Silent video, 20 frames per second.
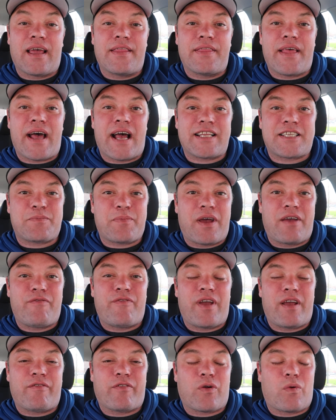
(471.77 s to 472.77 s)
and that's my
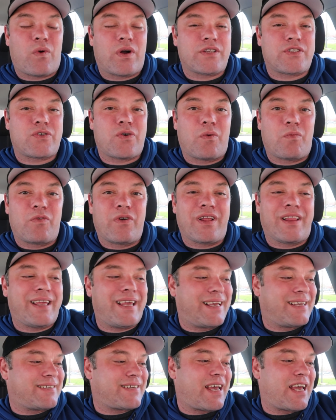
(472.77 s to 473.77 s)
favorite one, so I'm
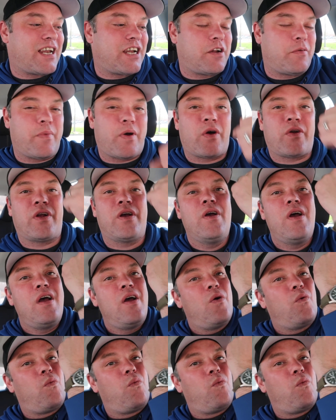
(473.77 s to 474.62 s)
really excited about it.